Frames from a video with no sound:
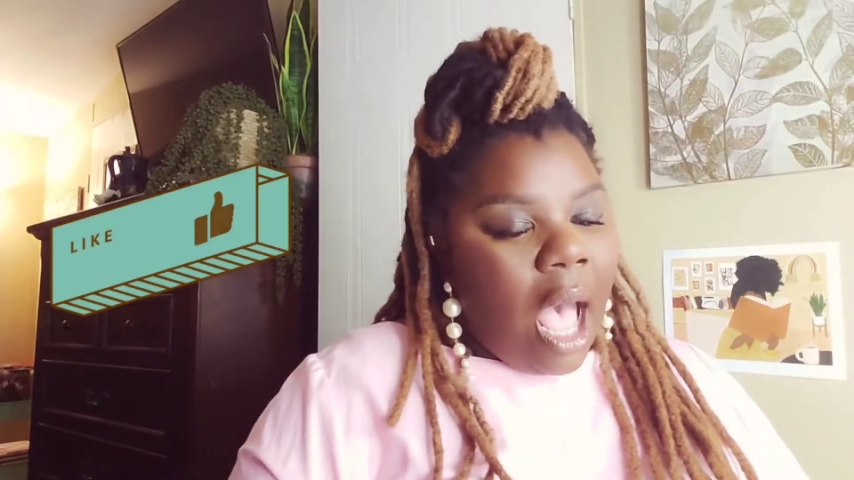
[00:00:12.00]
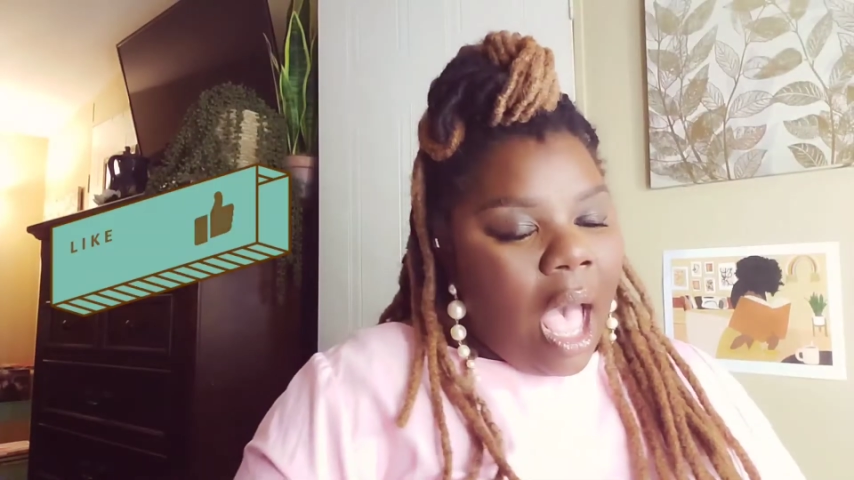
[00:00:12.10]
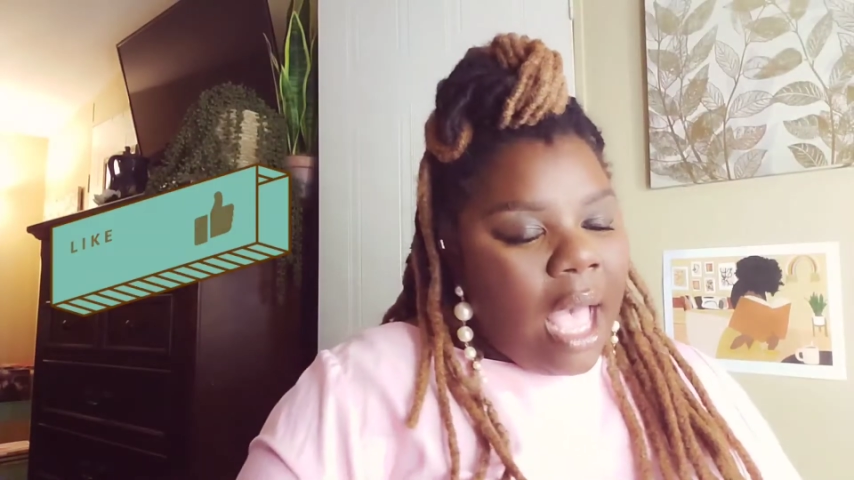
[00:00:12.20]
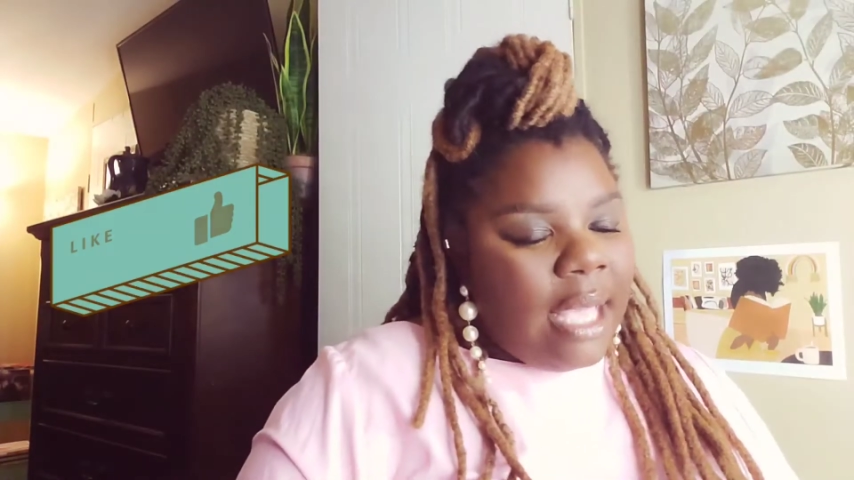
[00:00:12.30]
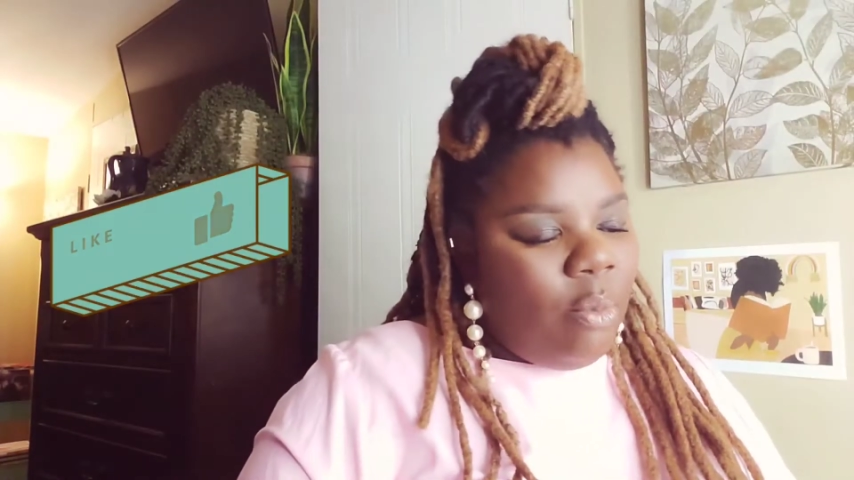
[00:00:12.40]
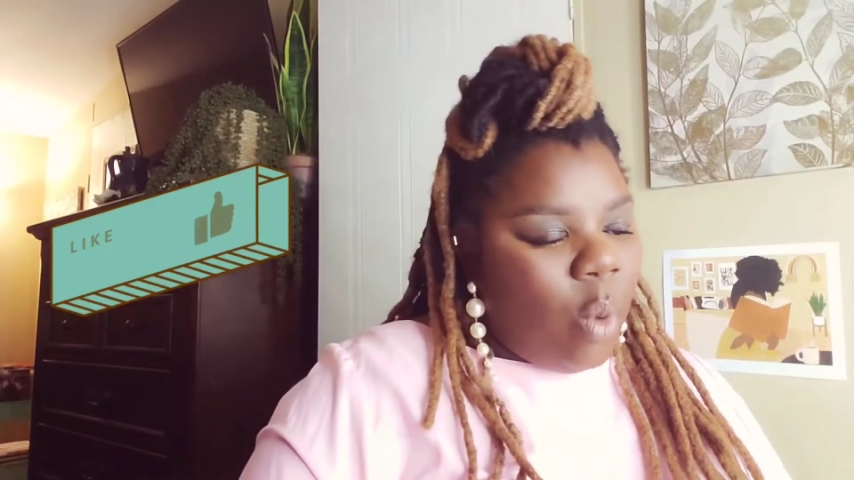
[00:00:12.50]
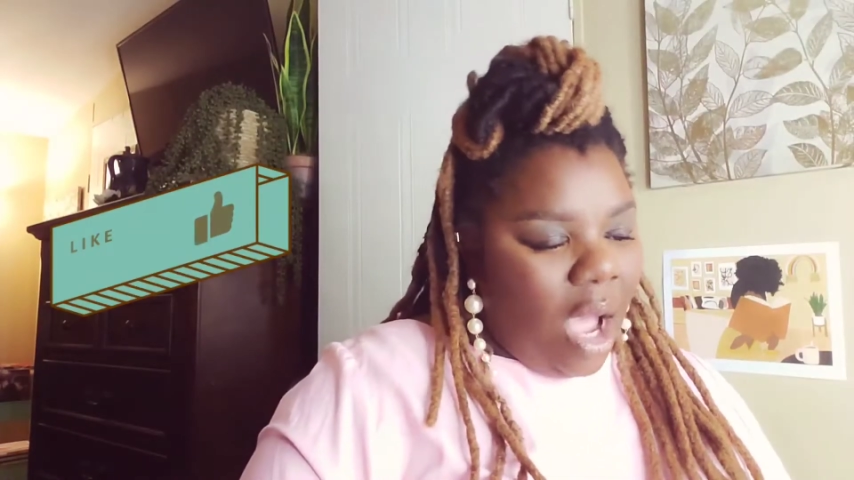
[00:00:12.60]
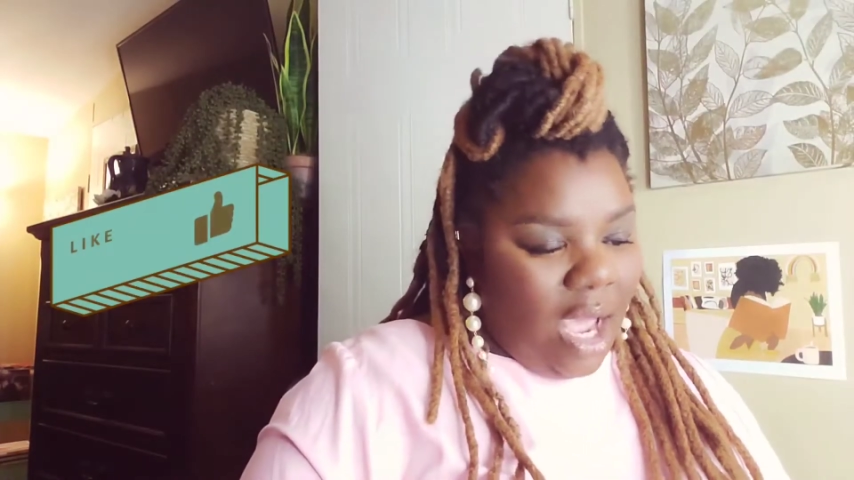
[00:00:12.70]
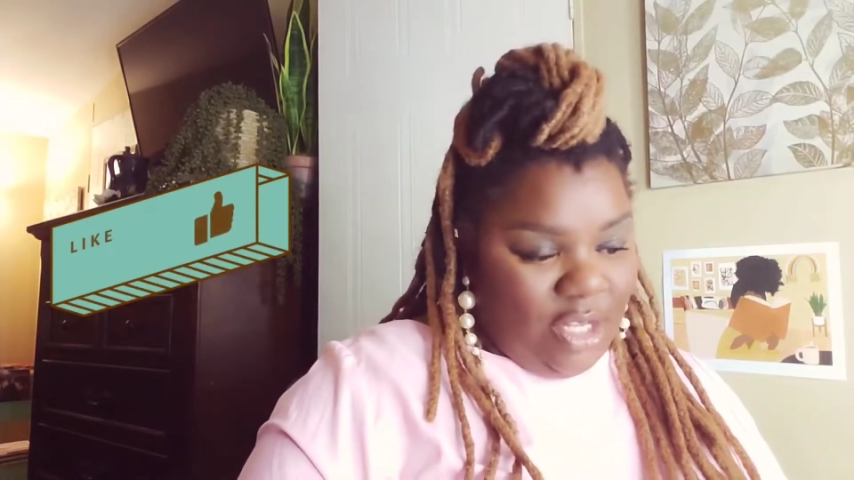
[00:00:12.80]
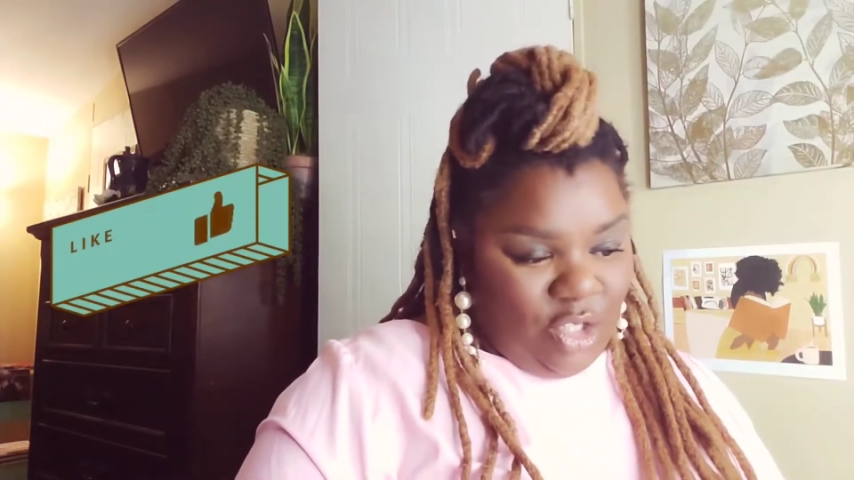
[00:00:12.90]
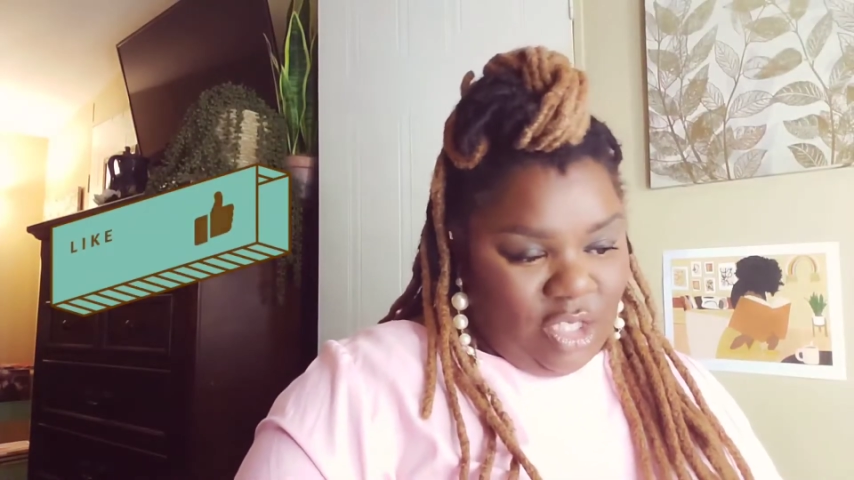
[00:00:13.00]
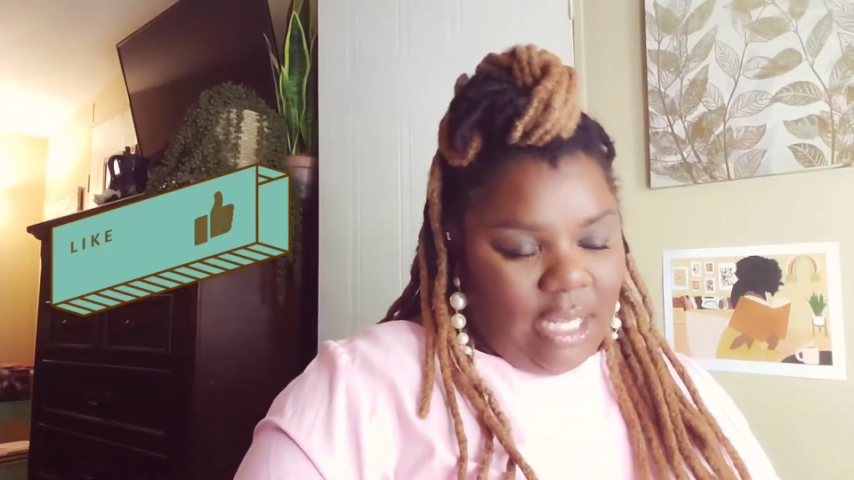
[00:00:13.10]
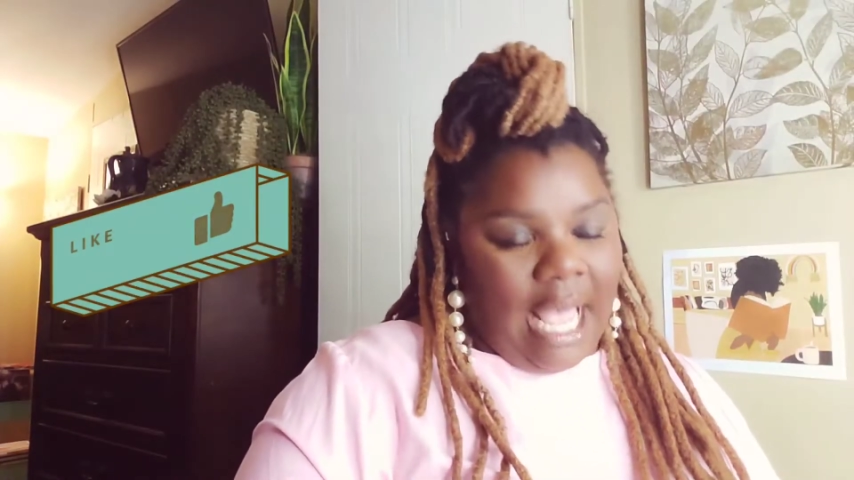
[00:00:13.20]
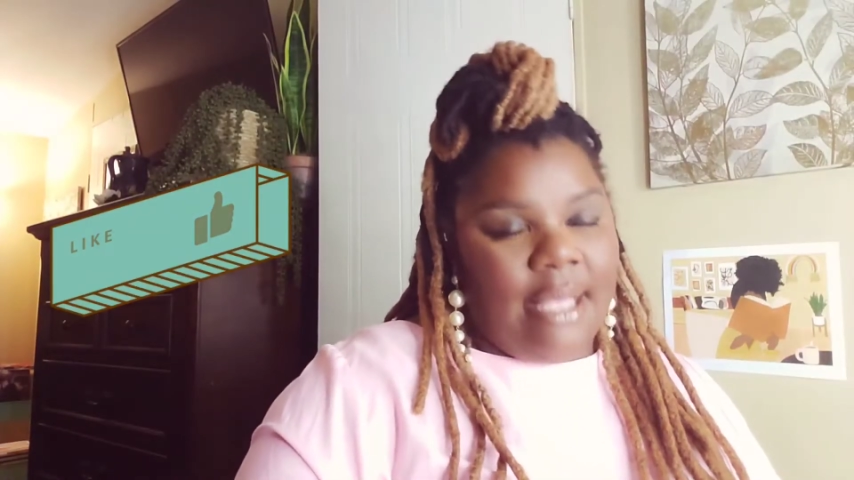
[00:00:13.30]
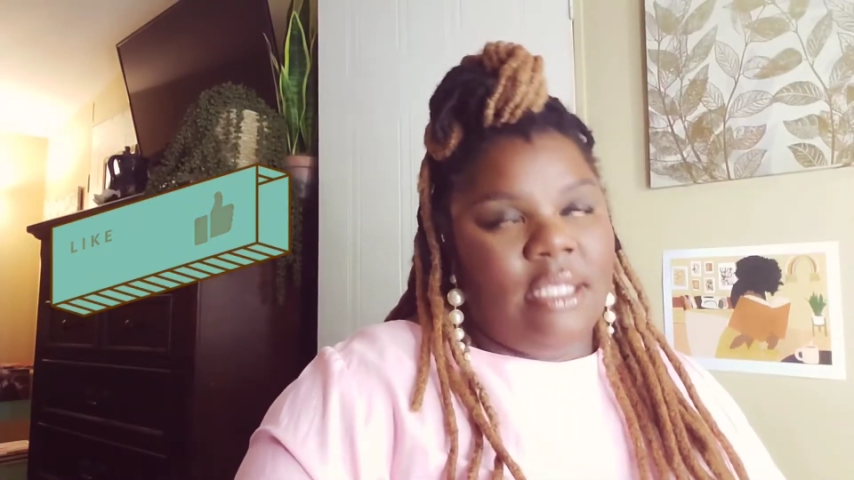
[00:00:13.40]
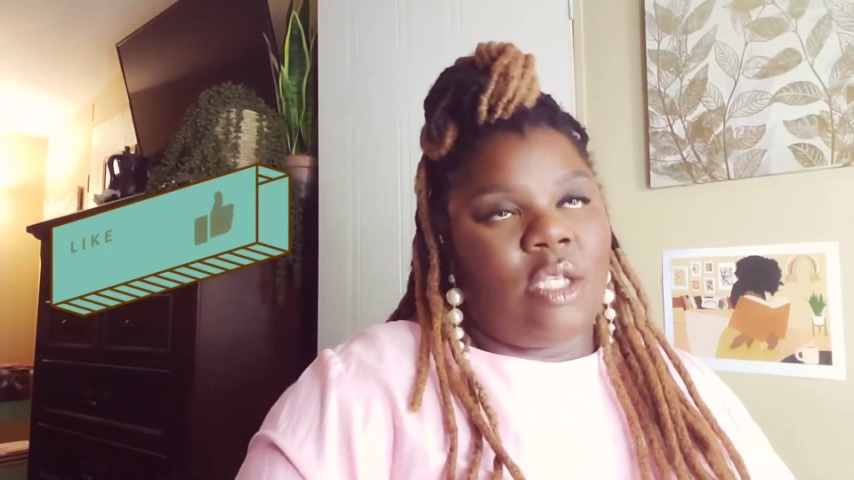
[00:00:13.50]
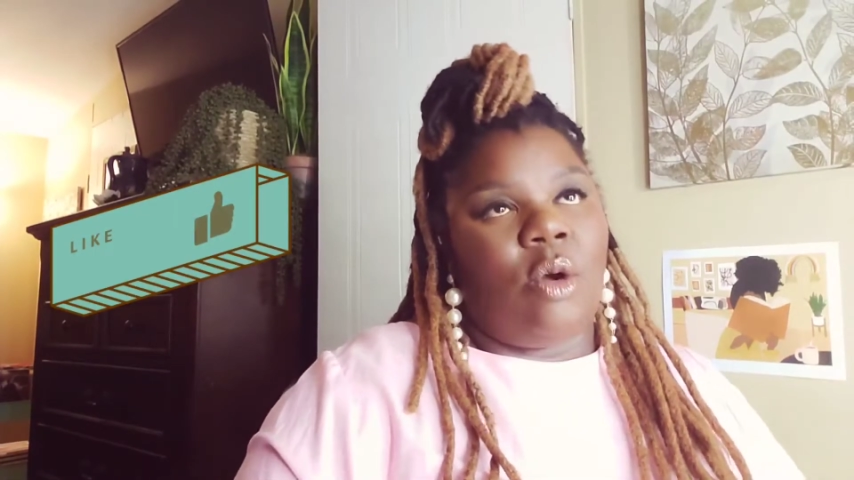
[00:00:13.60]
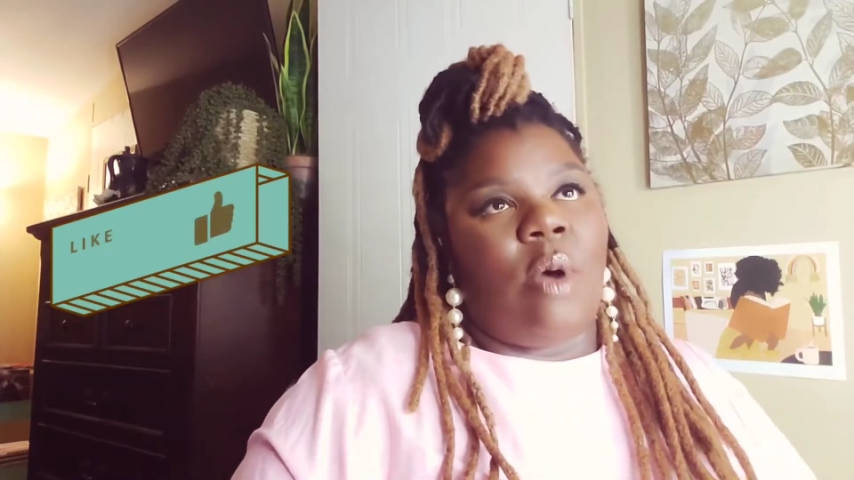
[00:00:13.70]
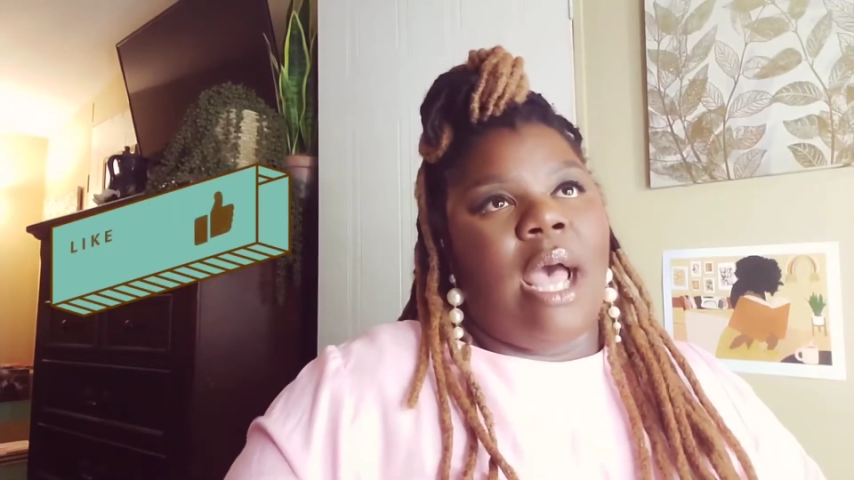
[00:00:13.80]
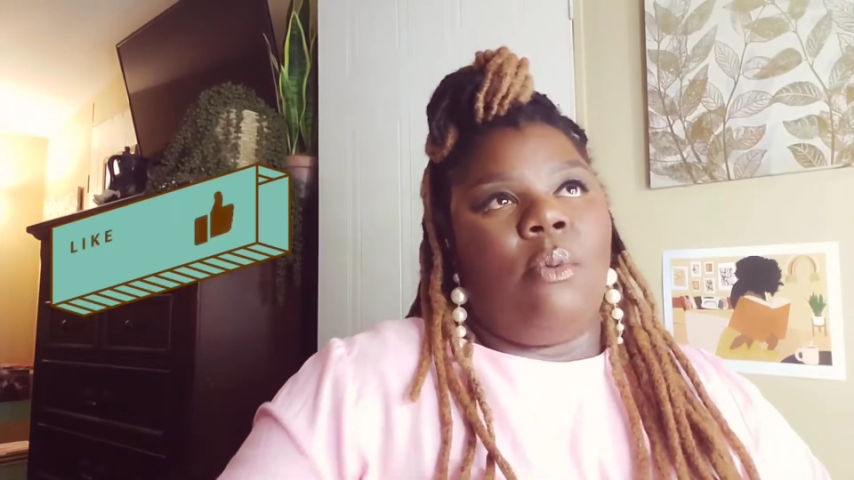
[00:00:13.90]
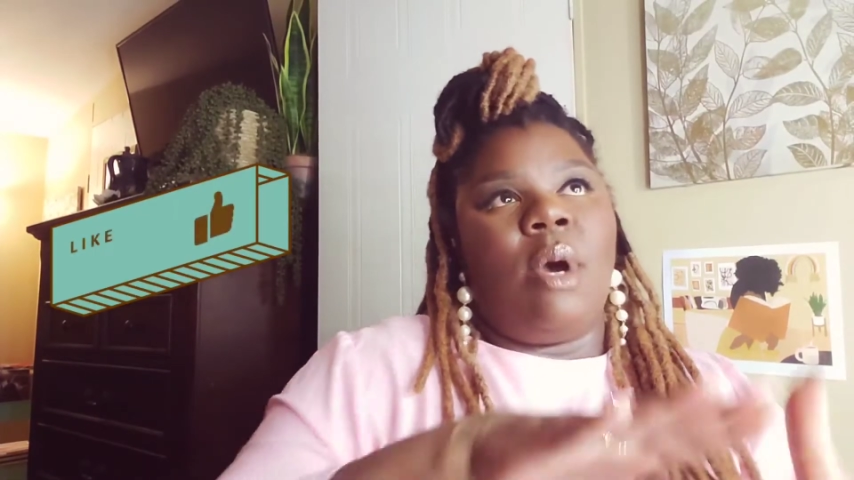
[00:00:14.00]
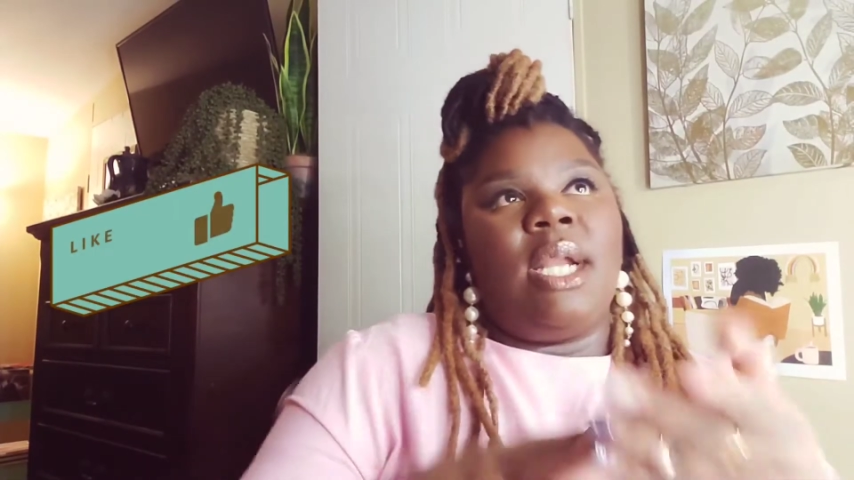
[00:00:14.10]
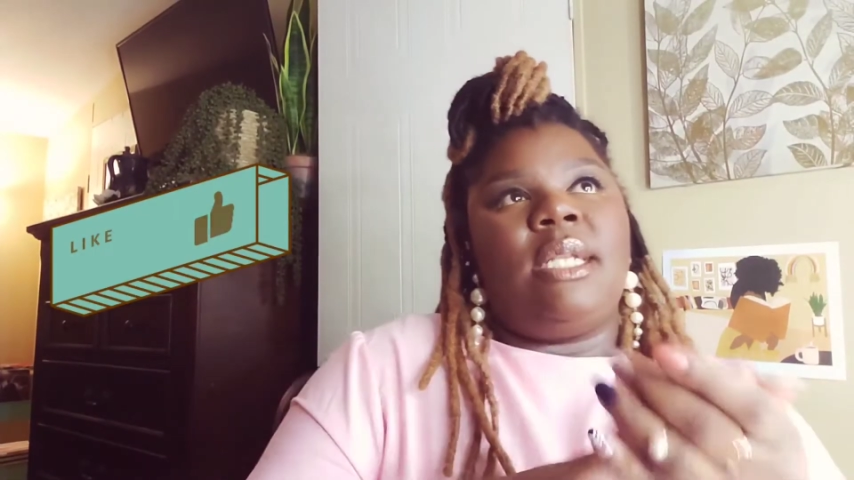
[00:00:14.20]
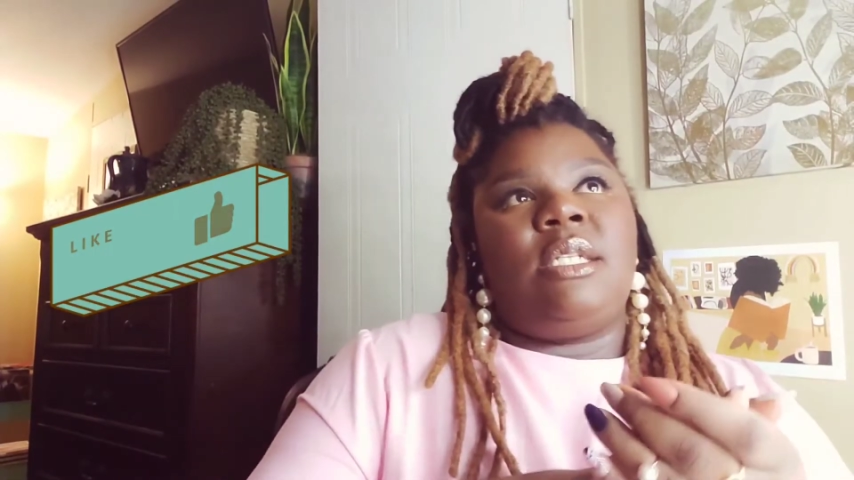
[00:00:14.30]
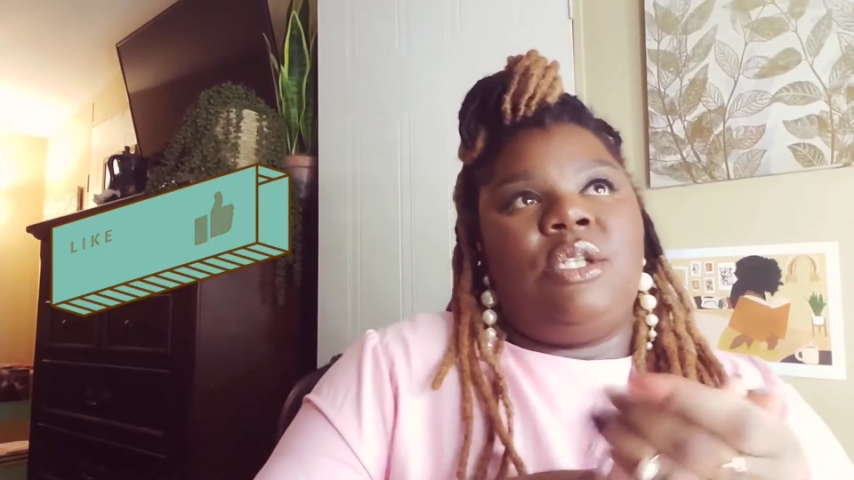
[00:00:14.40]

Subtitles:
I want to